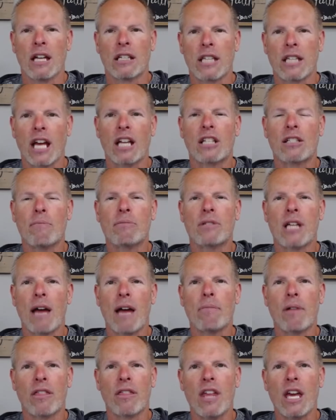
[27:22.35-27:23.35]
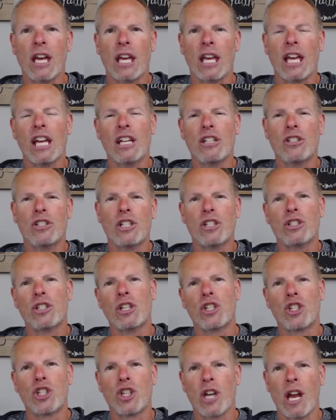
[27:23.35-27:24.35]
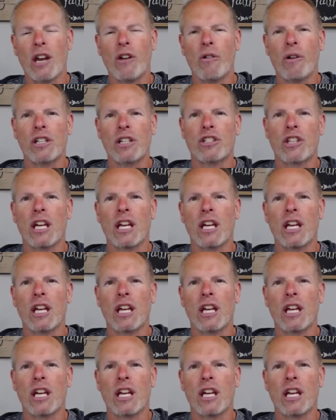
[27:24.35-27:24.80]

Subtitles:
Take some time to think, is this a generous